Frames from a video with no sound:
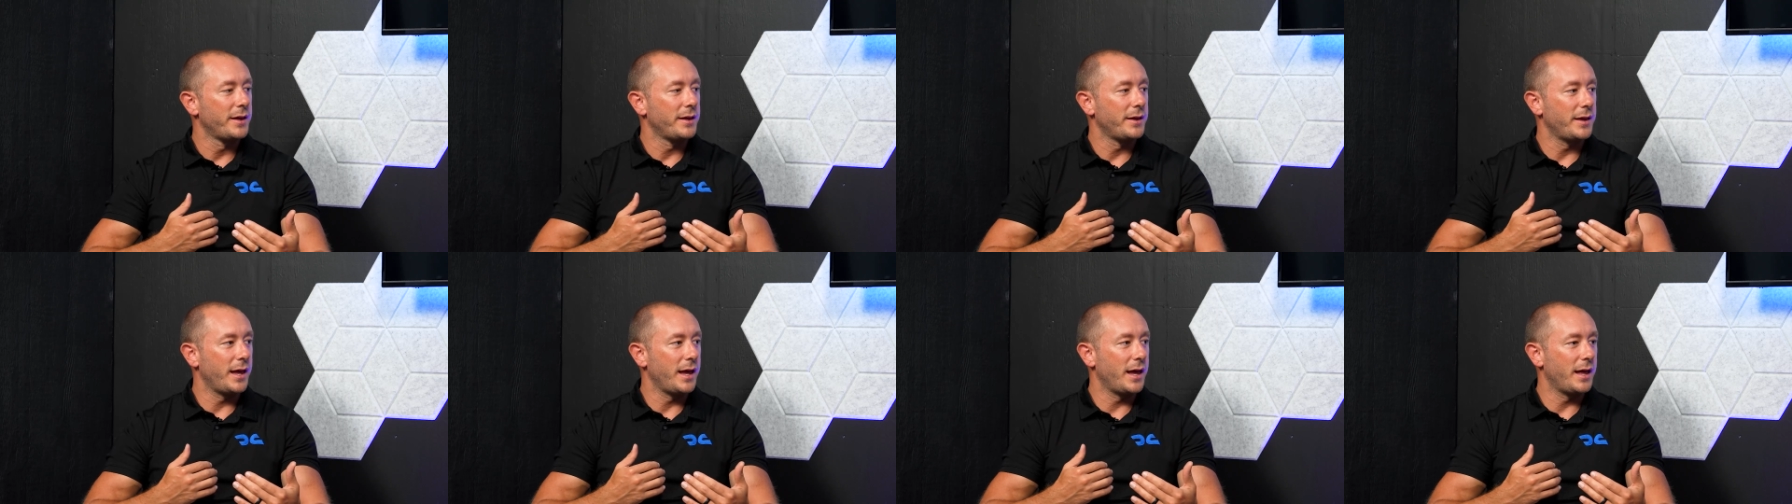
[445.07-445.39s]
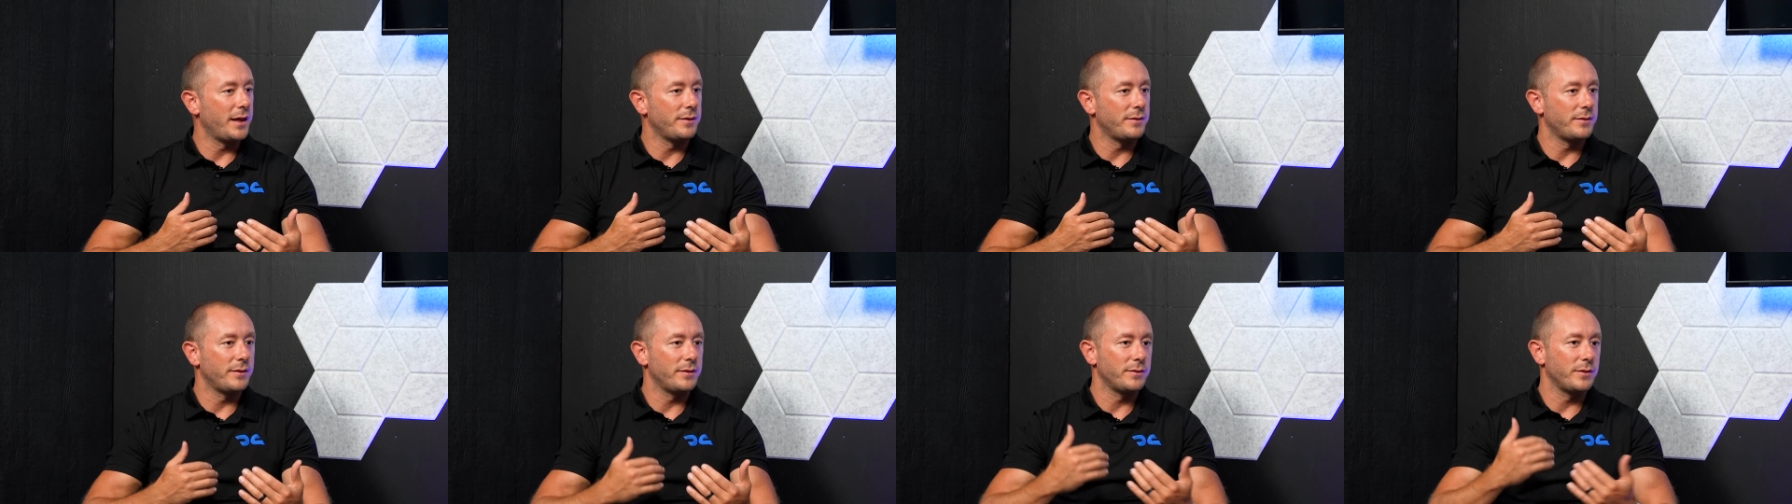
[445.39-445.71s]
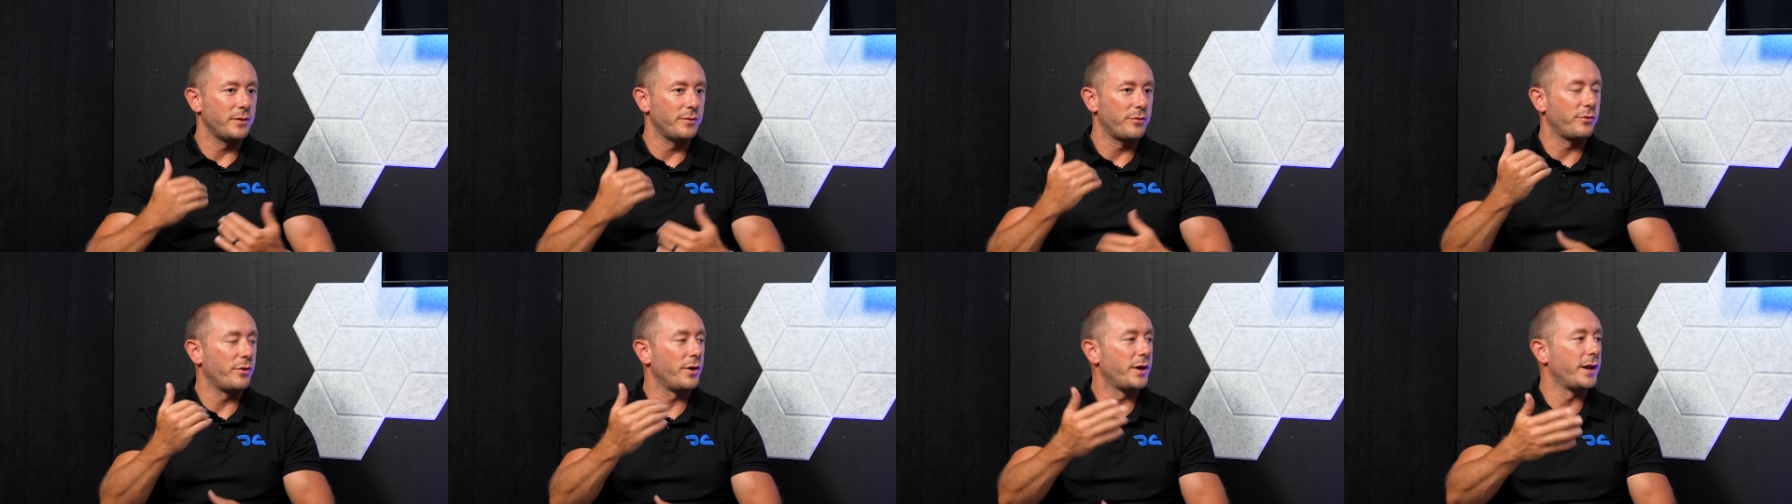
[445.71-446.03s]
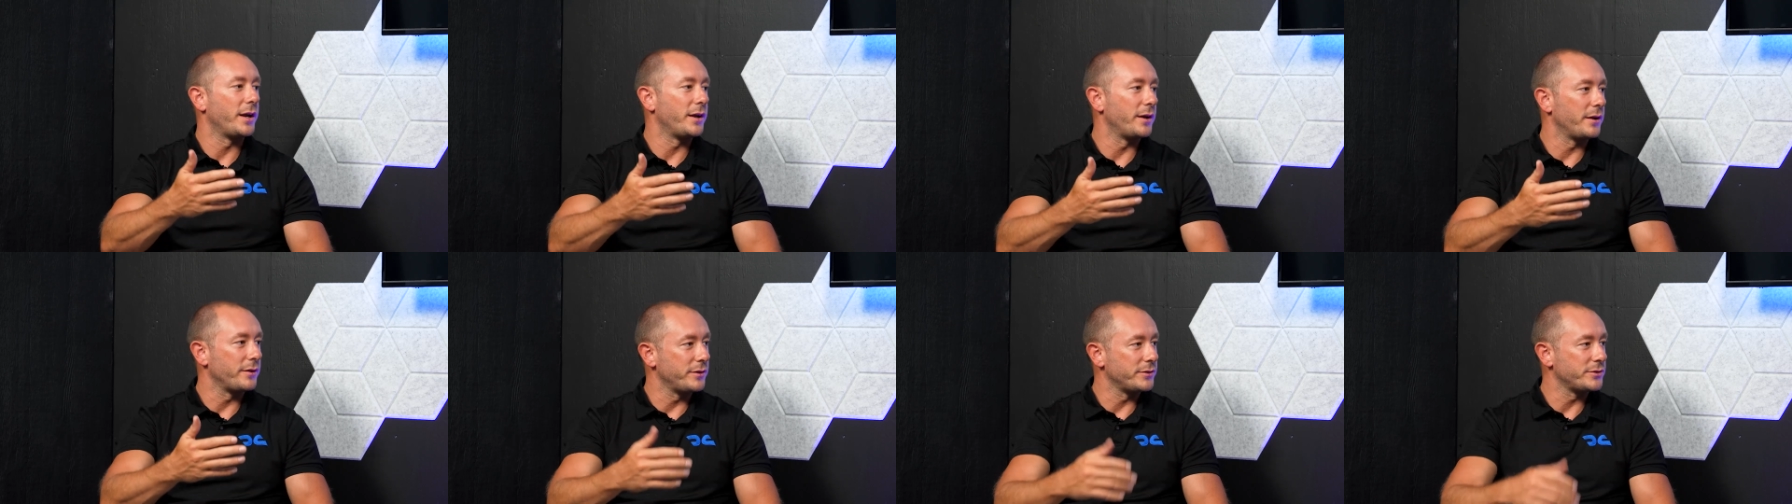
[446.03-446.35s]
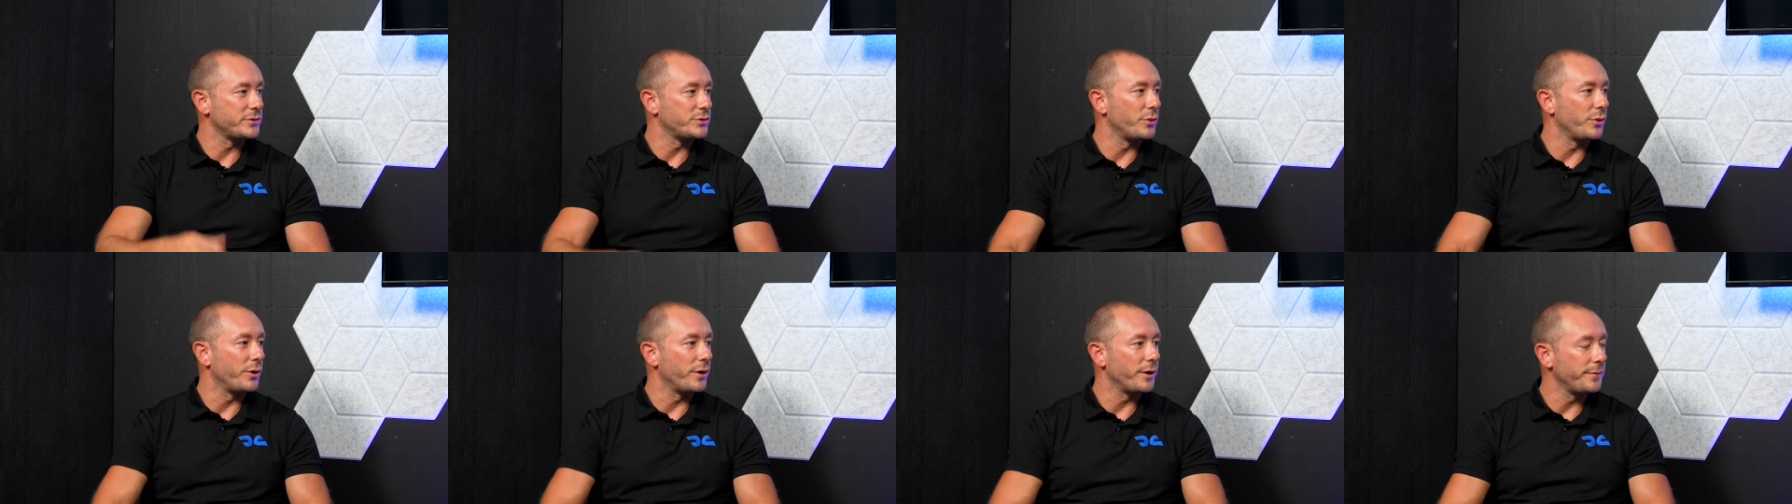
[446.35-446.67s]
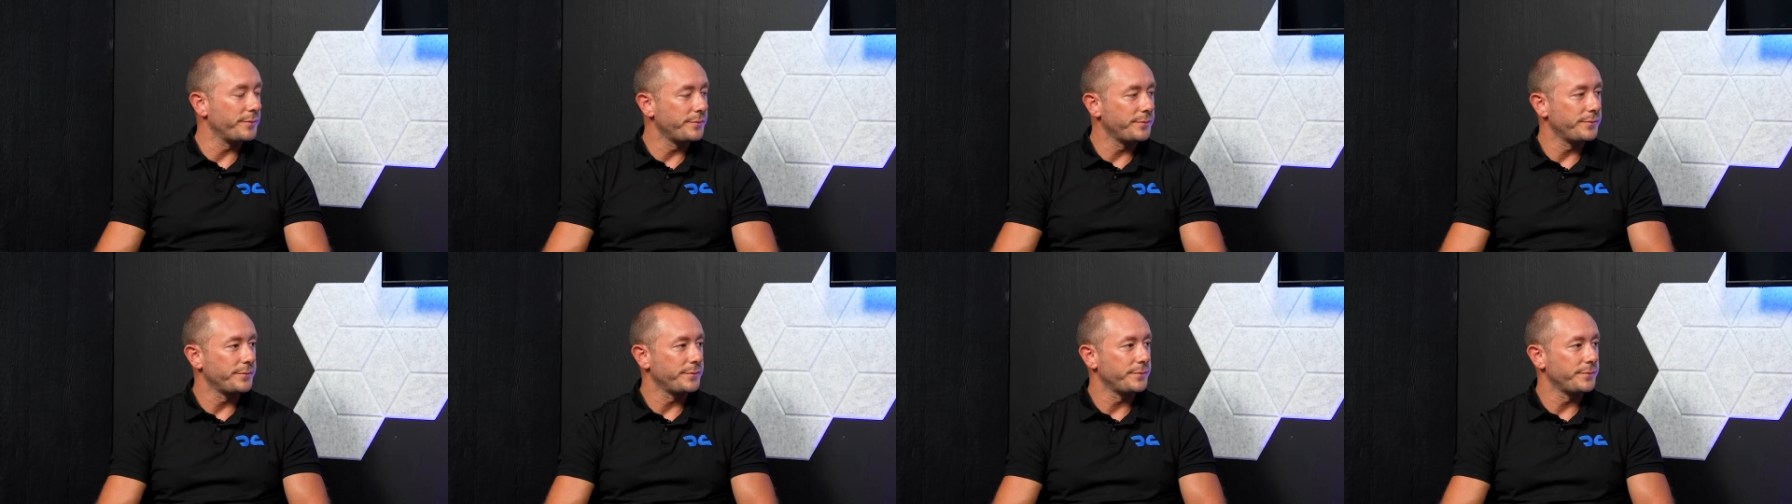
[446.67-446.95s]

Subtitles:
and the front end of the store.